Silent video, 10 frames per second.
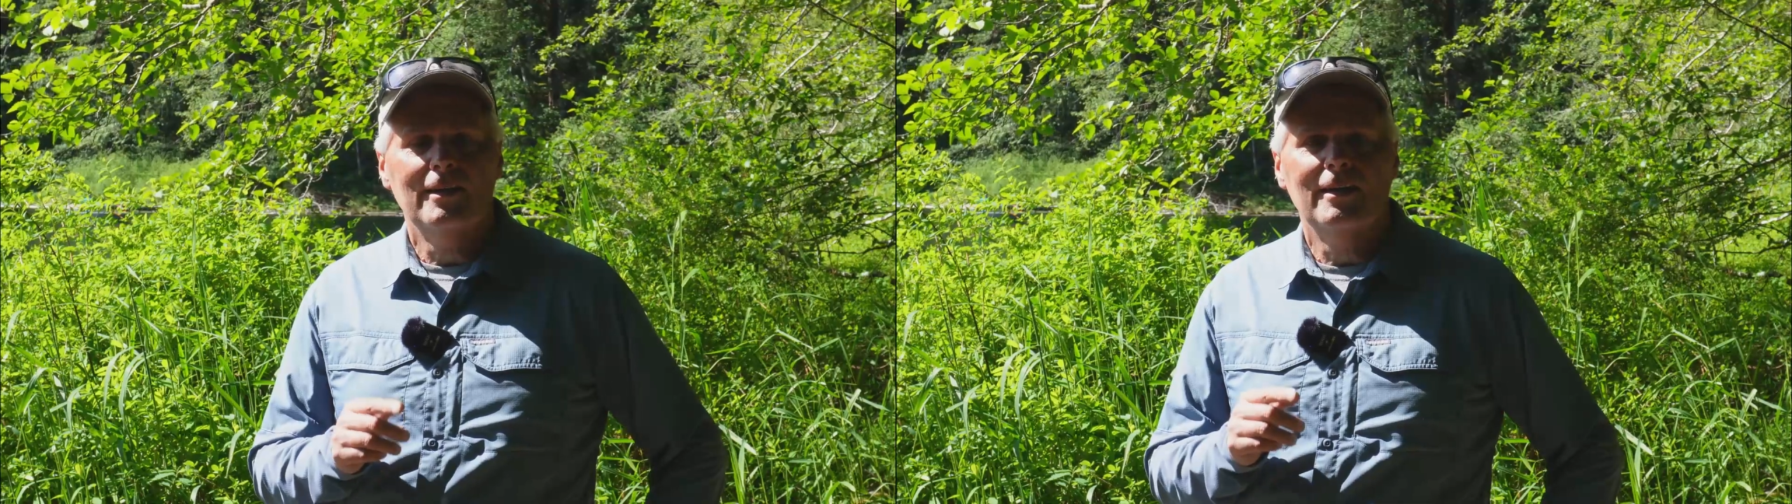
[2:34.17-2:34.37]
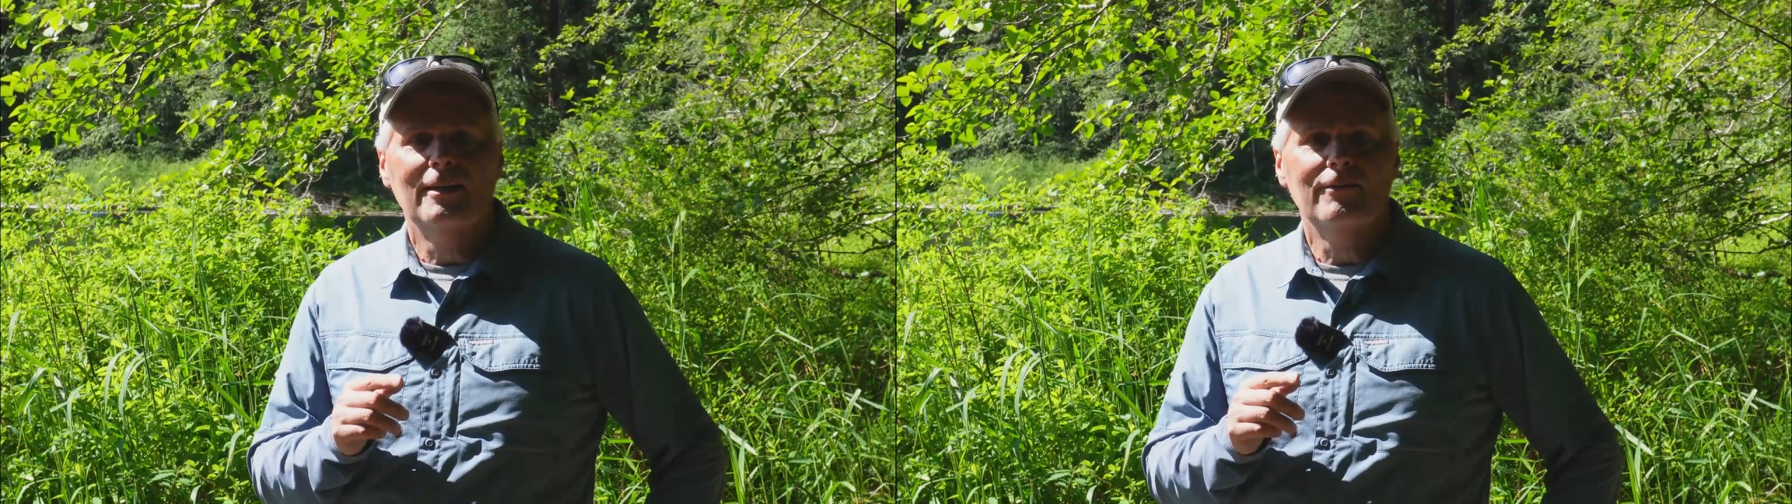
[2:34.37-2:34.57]

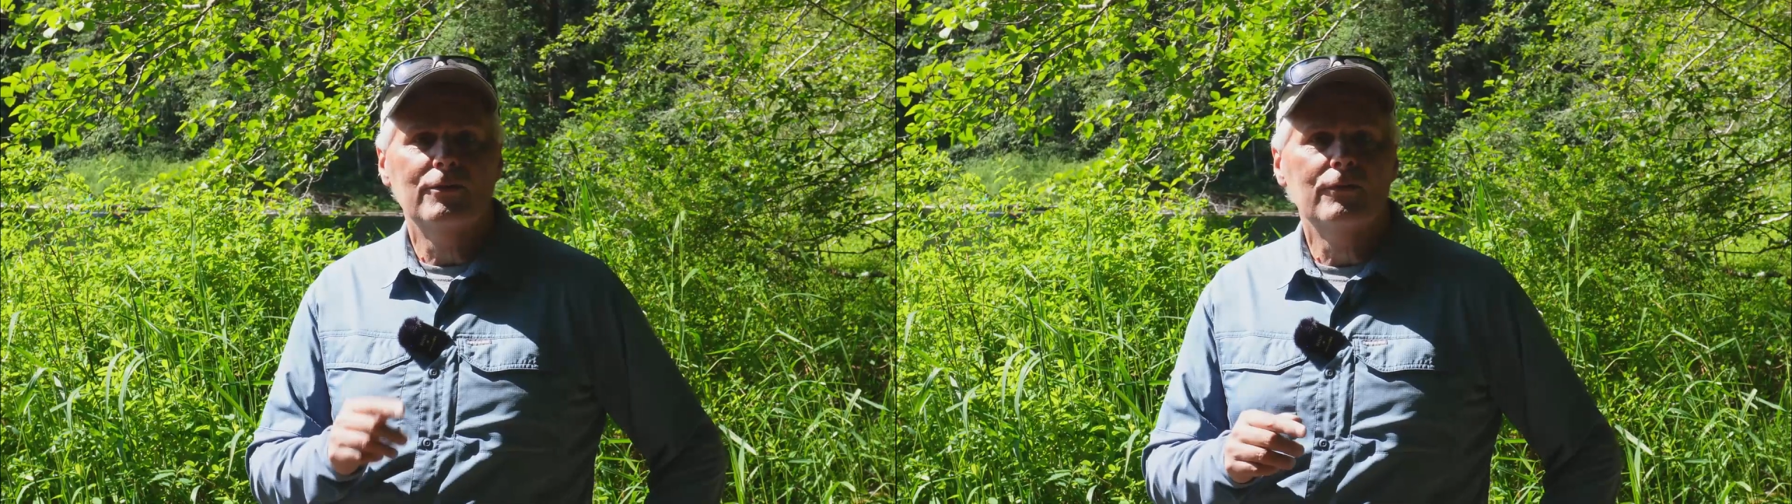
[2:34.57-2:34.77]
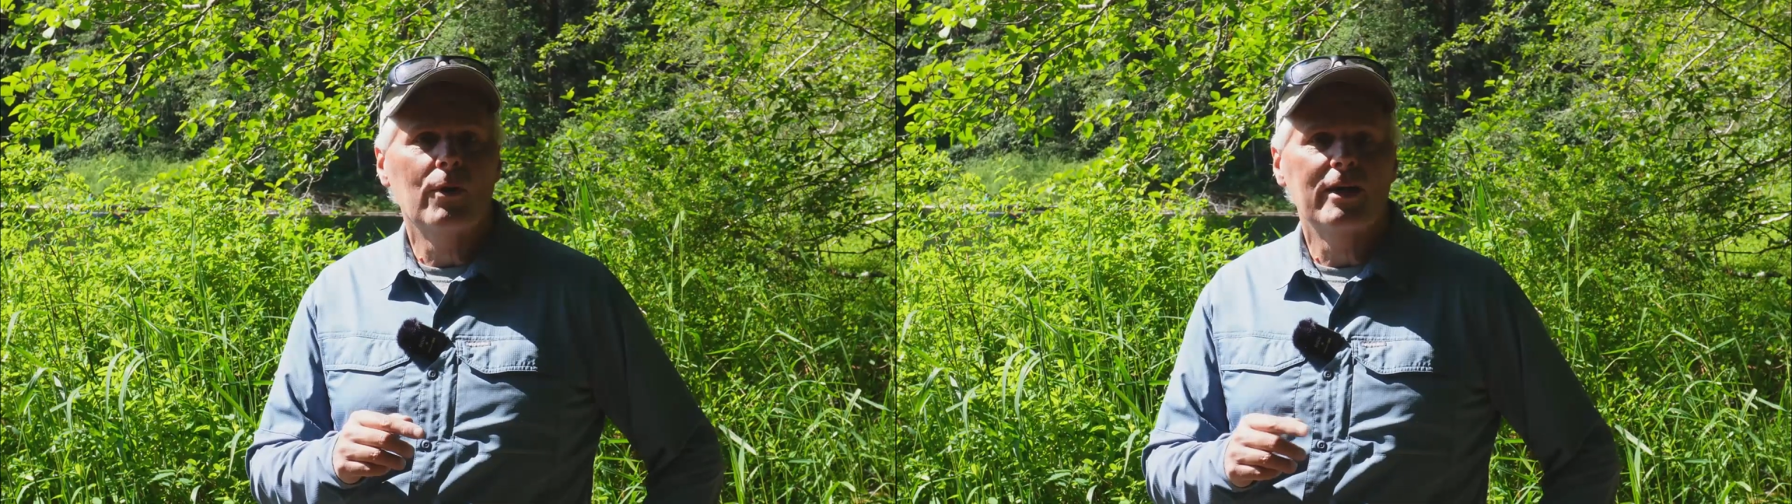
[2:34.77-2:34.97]
And if
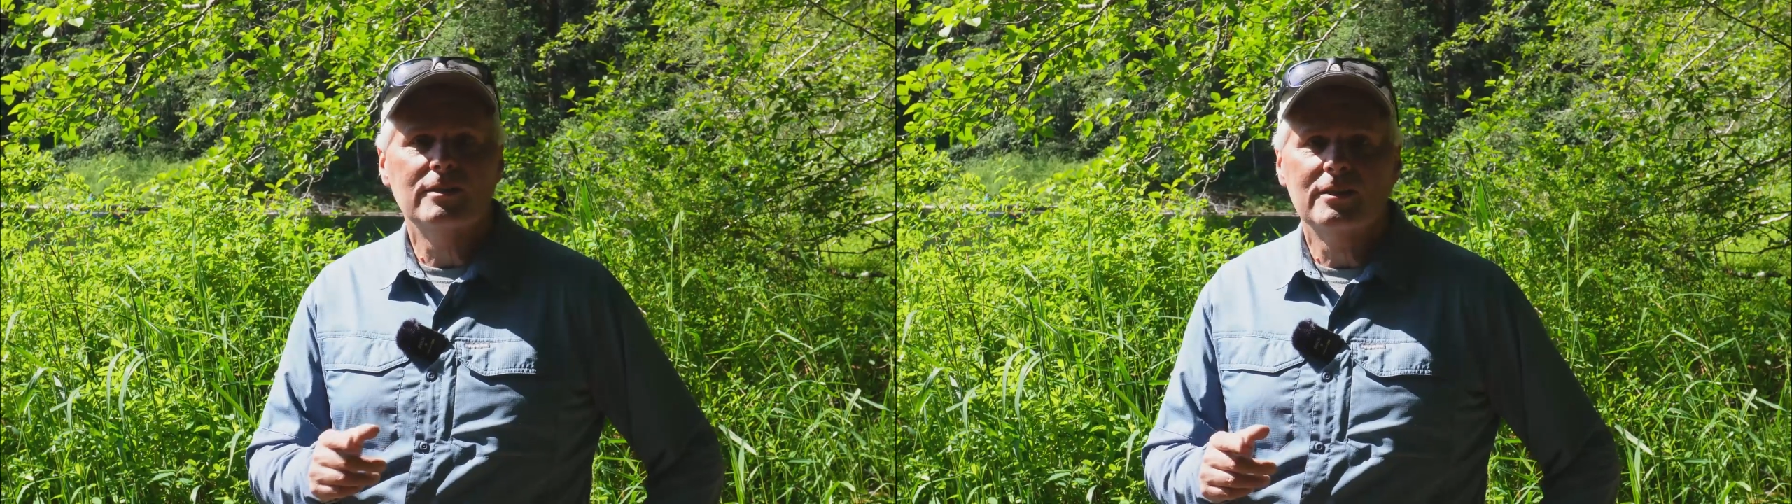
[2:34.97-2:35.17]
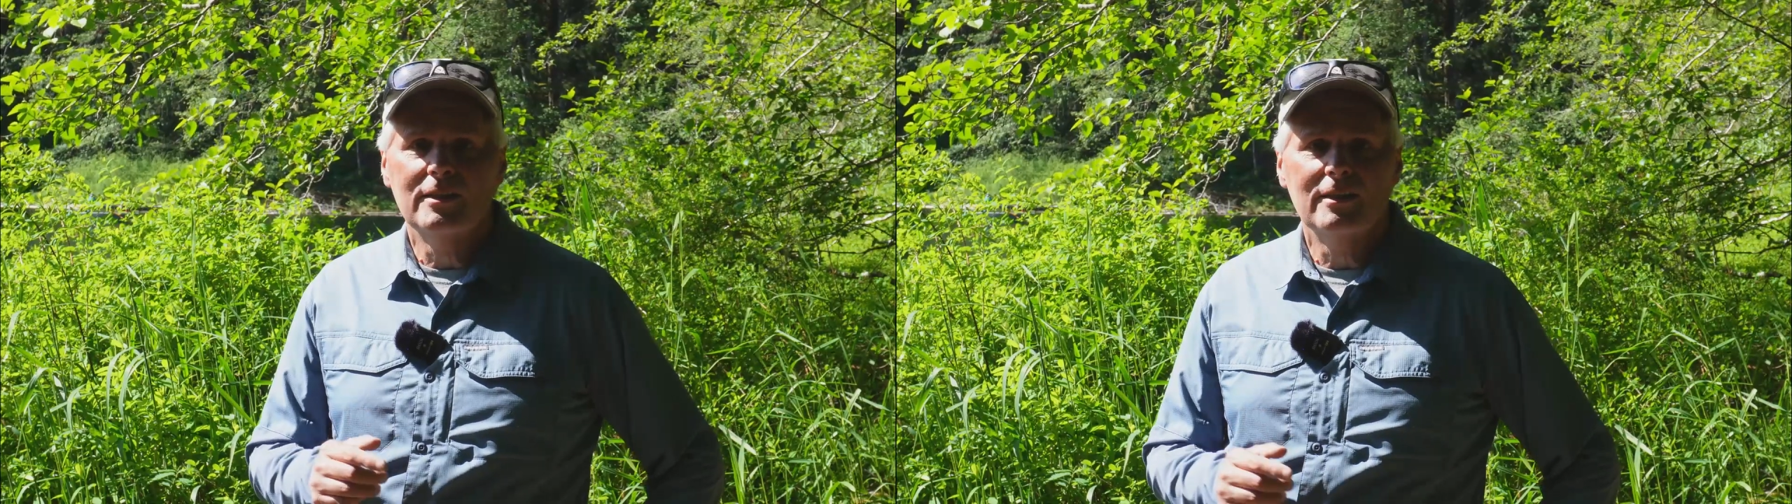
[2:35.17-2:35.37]
you've
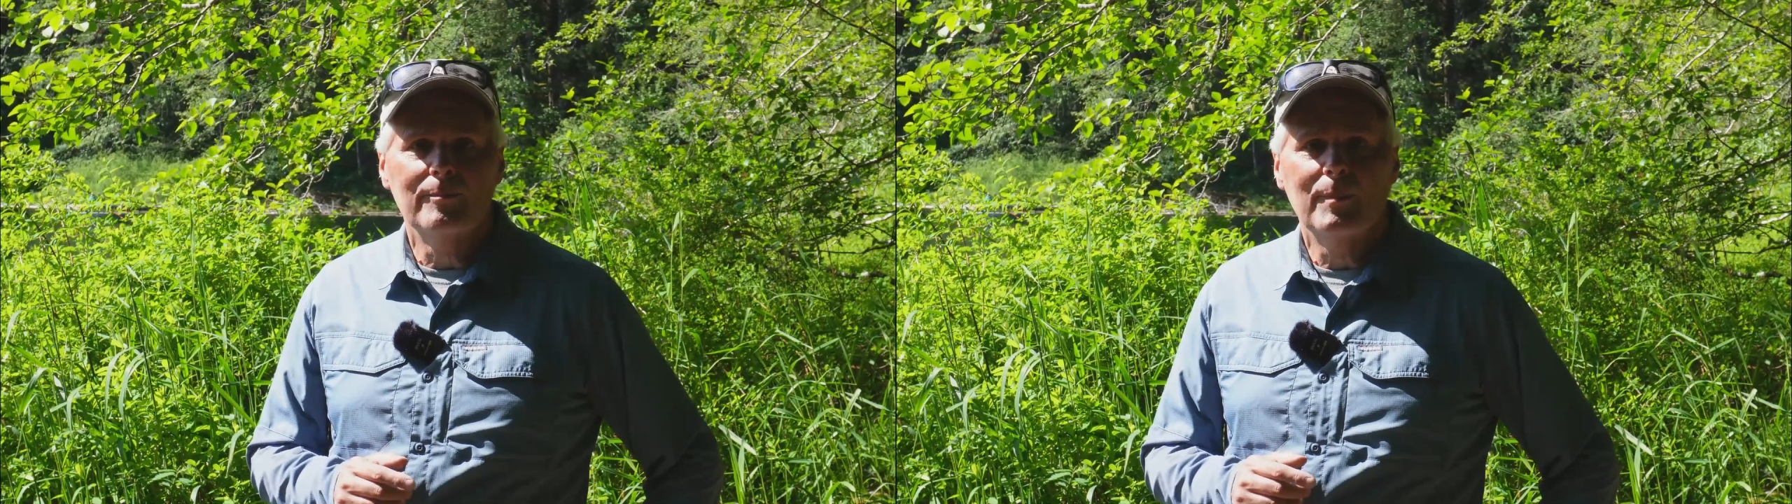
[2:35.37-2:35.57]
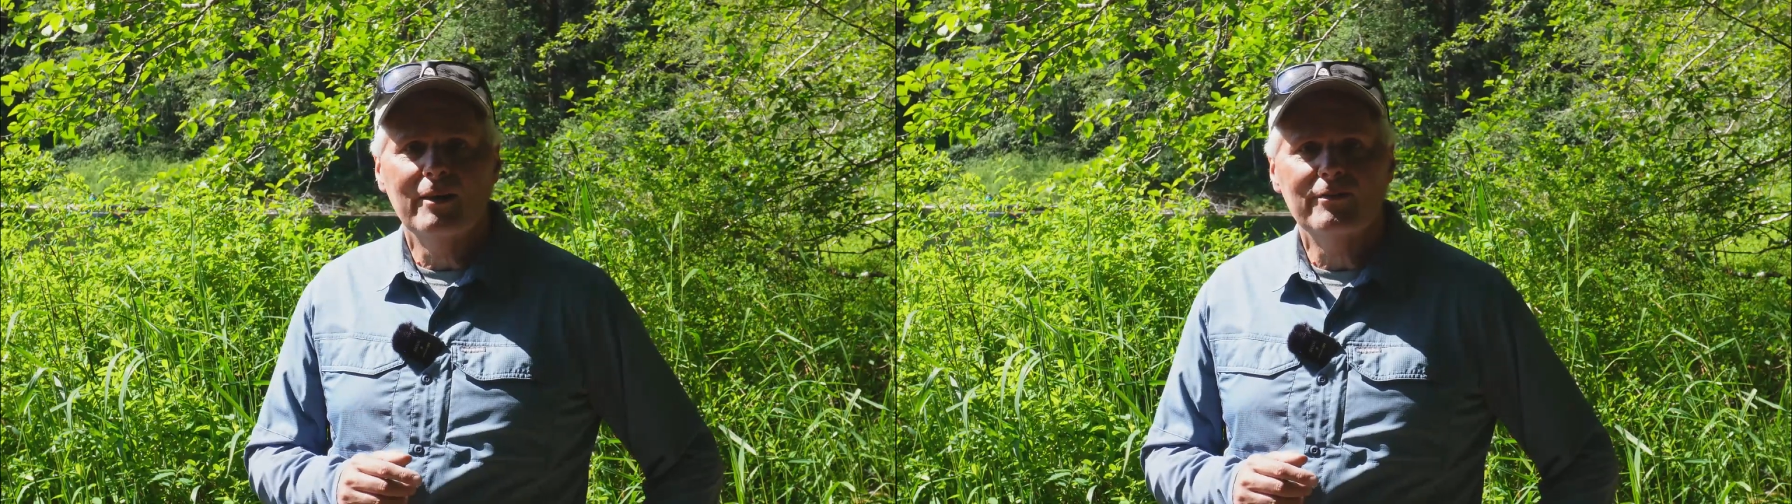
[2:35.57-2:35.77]
watched any
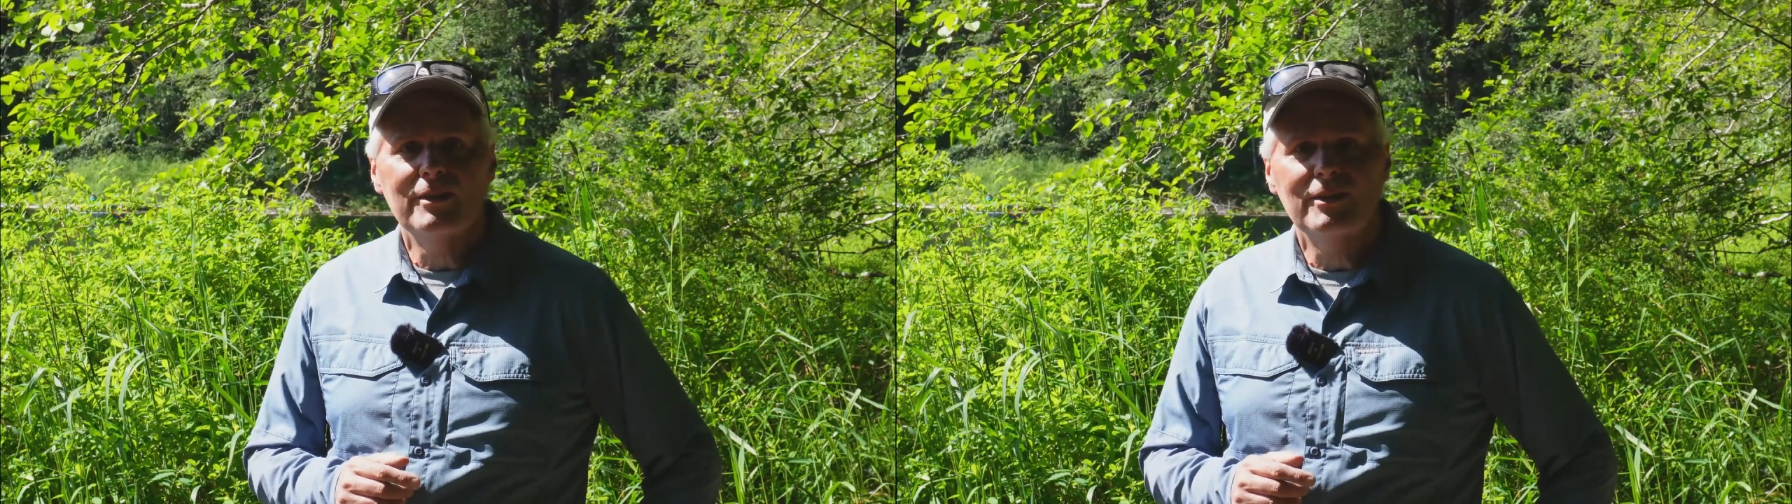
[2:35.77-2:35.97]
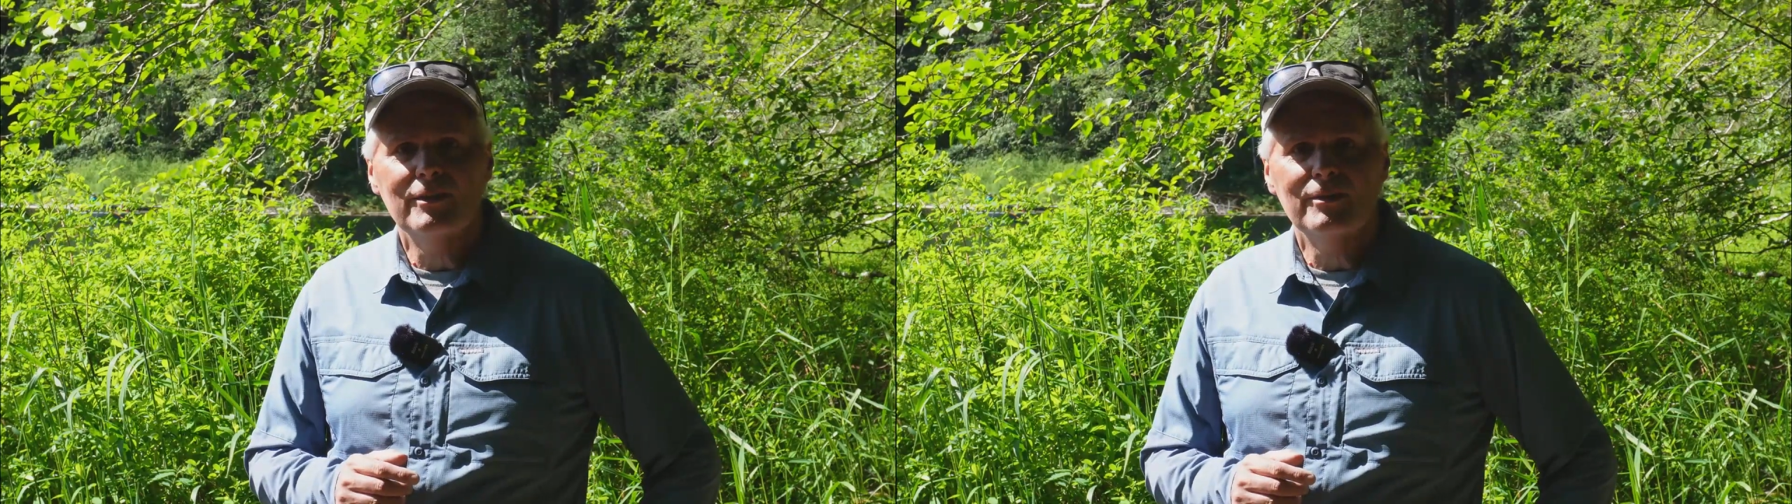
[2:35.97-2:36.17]
of my
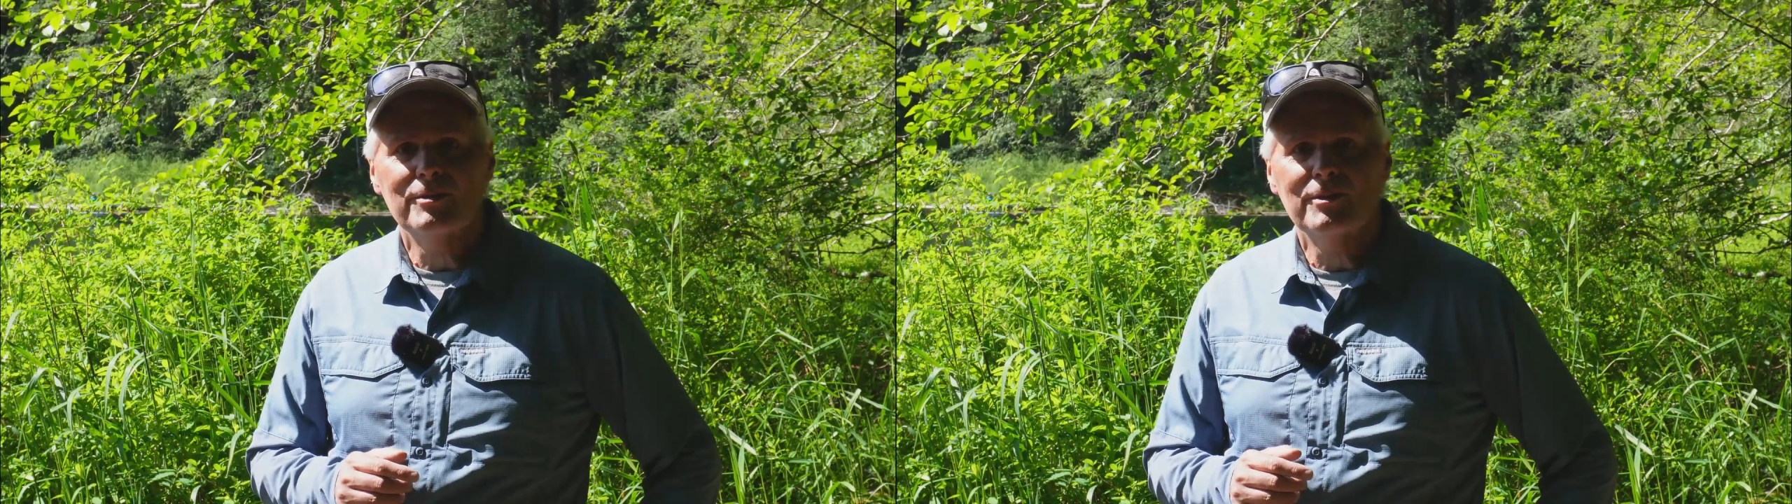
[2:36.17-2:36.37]
videos